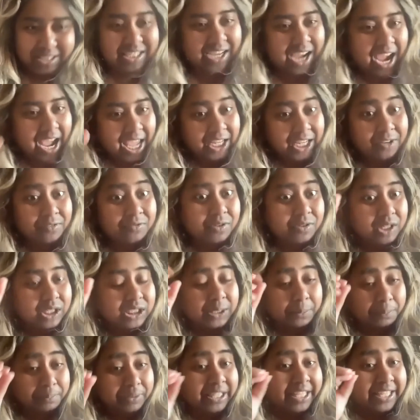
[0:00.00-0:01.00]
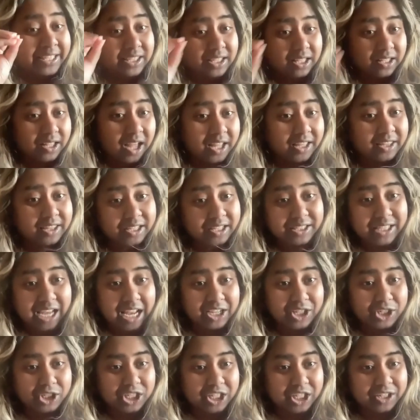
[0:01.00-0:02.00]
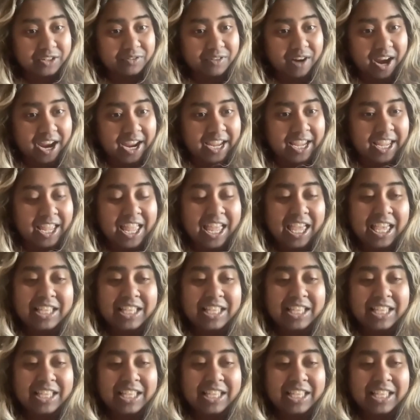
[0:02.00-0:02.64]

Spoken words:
it kind of depletes a lot of the tension, right?